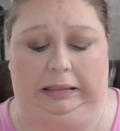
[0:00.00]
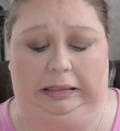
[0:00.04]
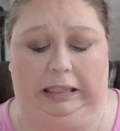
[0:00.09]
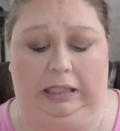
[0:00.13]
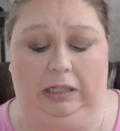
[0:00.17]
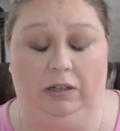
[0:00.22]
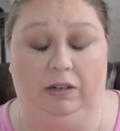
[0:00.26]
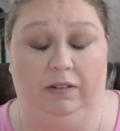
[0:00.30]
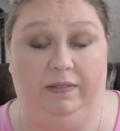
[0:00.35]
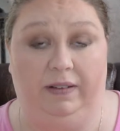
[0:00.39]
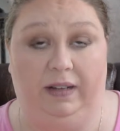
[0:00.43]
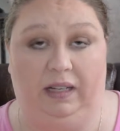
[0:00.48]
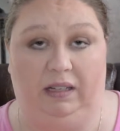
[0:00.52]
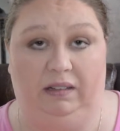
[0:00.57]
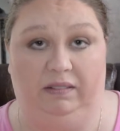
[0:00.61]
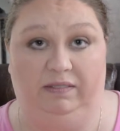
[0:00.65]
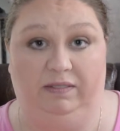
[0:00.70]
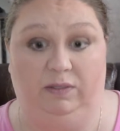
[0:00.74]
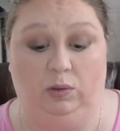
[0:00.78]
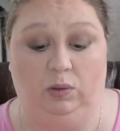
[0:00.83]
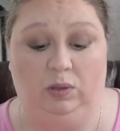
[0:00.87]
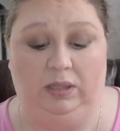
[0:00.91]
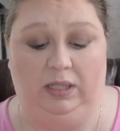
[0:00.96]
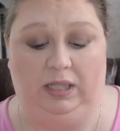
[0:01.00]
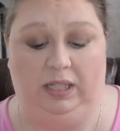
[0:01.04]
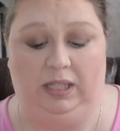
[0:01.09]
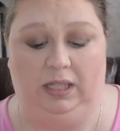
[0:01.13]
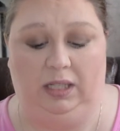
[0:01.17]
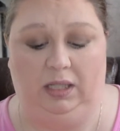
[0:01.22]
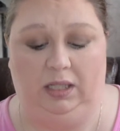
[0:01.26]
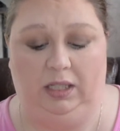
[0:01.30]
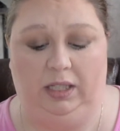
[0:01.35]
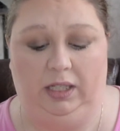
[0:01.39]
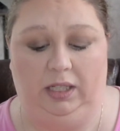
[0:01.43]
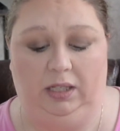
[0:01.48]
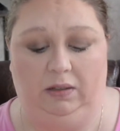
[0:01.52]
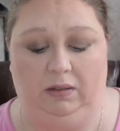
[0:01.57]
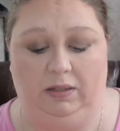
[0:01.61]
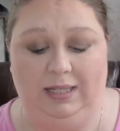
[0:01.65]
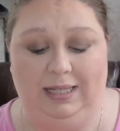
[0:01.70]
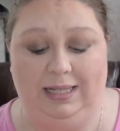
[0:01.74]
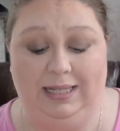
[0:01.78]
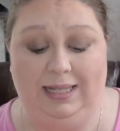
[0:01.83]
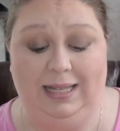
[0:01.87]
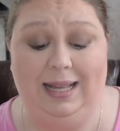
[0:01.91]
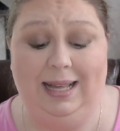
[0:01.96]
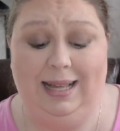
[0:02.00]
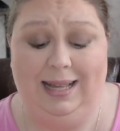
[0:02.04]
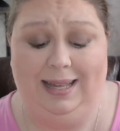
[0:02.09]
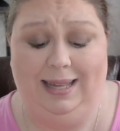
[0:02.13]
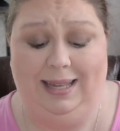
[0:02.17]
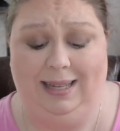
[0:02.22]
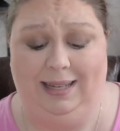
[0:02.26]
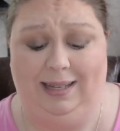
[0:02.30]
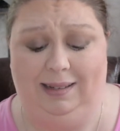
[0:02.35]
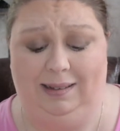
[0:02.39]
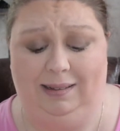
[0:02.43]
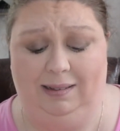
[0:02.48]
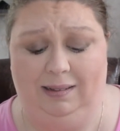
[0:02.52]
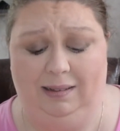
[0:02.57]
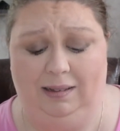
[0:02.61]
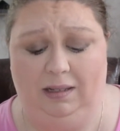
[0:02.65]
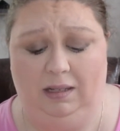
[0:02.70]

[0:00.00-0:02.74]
I don't know if I can afford that, you know, because it's high end.